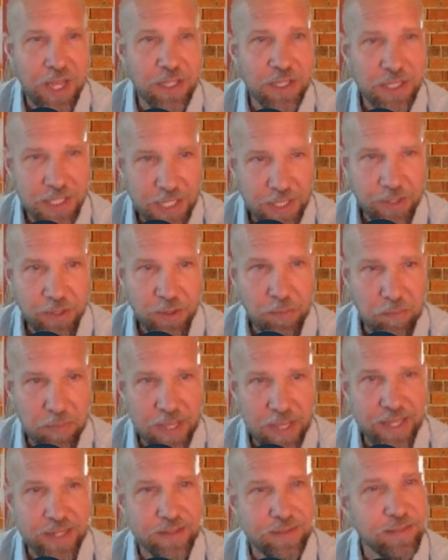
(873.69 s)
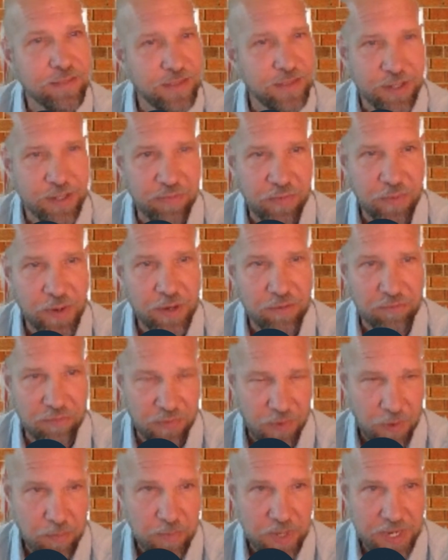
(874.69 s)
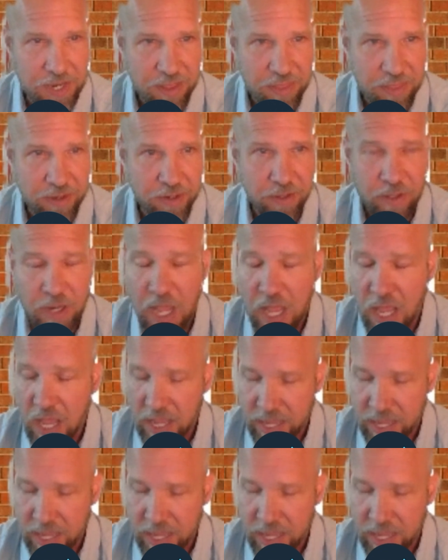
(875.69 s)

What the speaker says: a little bit different from another.